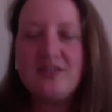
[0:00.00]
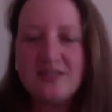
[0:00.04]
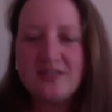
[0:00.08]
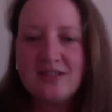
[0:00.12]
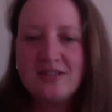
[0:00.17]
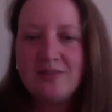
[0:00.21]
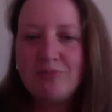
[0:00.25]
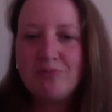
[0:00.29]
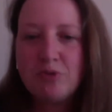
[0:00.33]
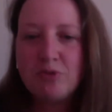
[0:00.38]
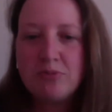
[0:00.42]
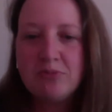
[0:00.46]

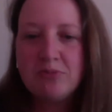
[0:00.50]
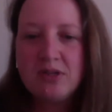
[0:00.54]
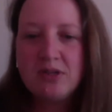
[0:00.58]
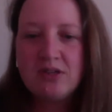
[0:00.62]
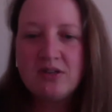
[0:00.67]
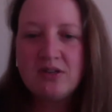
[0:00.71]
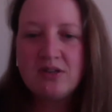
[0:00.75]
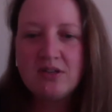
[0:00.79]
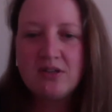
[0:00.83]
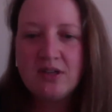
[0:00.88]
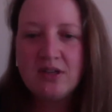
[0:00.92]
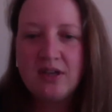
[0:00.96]

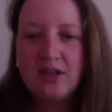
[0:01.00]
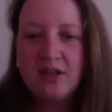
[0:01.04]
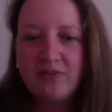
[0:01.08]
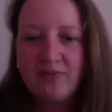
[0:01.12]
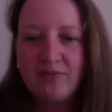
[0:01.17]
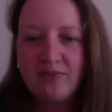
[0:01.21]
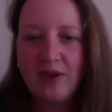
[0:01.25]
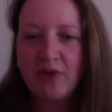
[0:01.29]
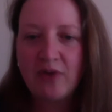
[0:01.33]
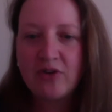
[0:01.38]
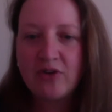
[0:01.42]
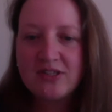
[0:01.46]
women at
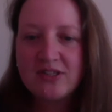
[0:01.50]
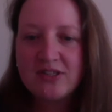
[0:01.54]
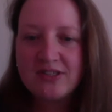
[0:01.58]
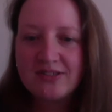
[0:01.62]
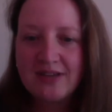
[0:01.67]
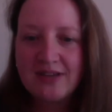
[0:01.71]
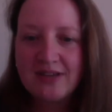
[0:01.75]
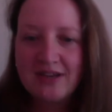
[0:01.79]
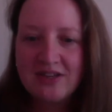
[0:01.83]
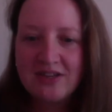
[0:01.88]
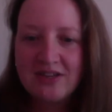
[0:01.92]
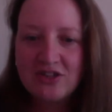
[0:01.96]
various
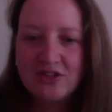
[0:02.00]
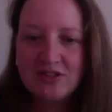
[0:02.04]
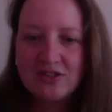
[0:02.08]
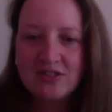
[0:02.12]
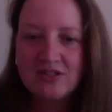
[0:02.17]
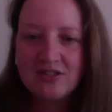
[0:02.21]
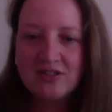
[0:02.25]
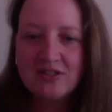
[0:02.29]
stages